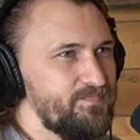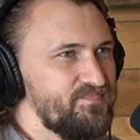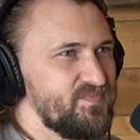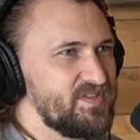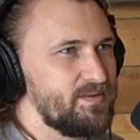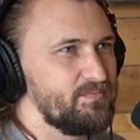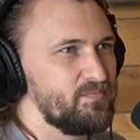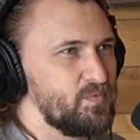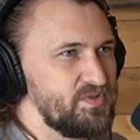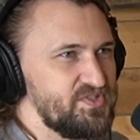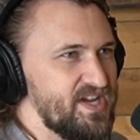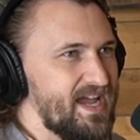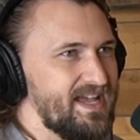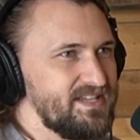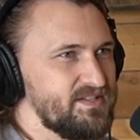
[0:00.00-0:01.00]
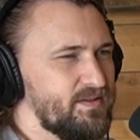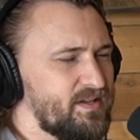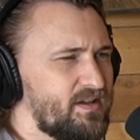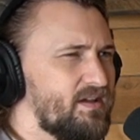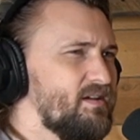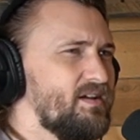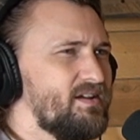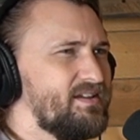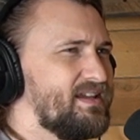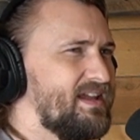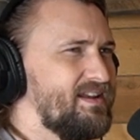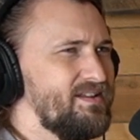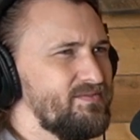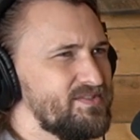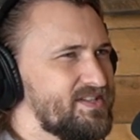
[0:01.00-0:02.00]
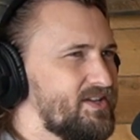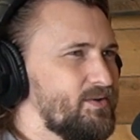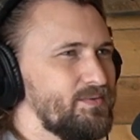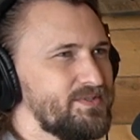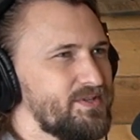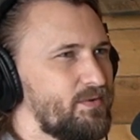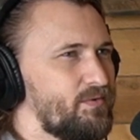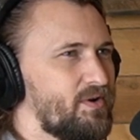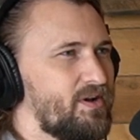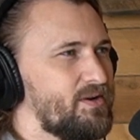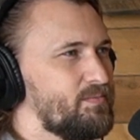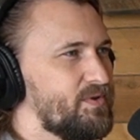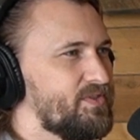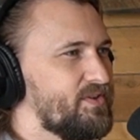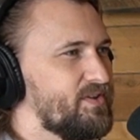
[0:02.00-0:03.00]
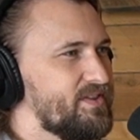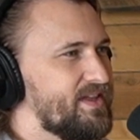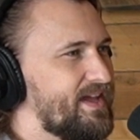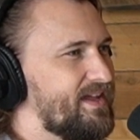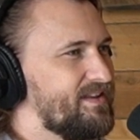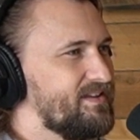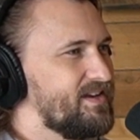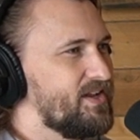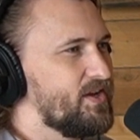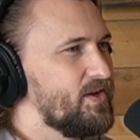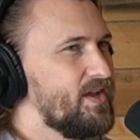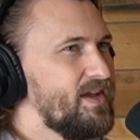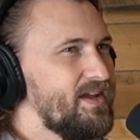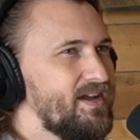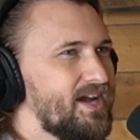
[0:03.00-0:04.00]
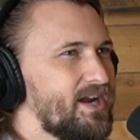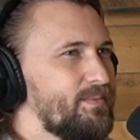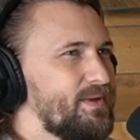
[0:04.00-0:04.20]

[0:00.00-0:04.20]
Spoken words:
some with jazz are like, oh, I can't even tell what's going on with all that, and I'm